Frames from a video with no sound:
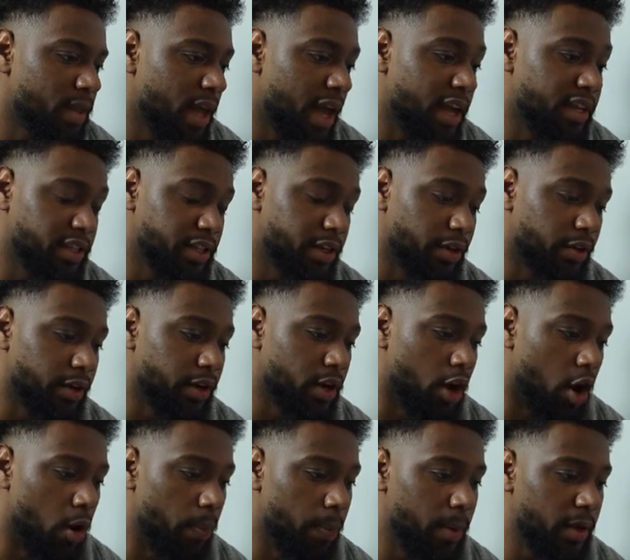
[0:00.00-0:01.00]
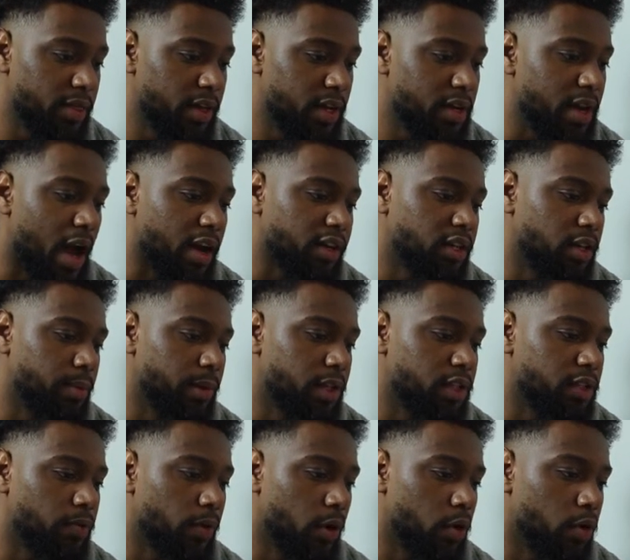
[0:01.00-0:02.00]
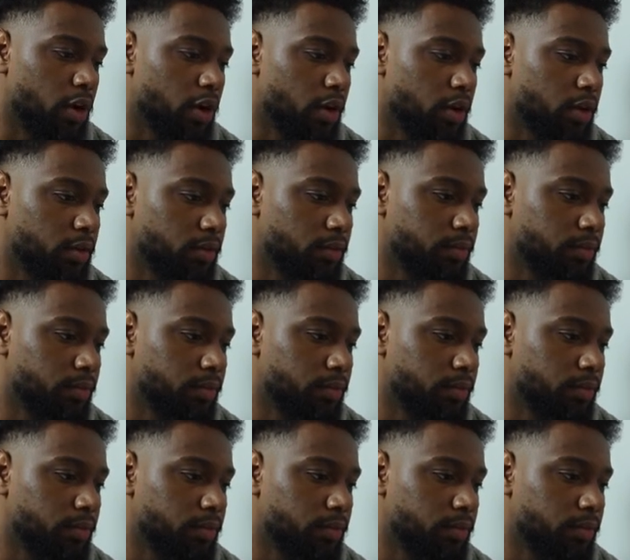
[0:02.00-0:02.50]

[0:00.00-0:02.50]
Hey Siri, open the documents folder.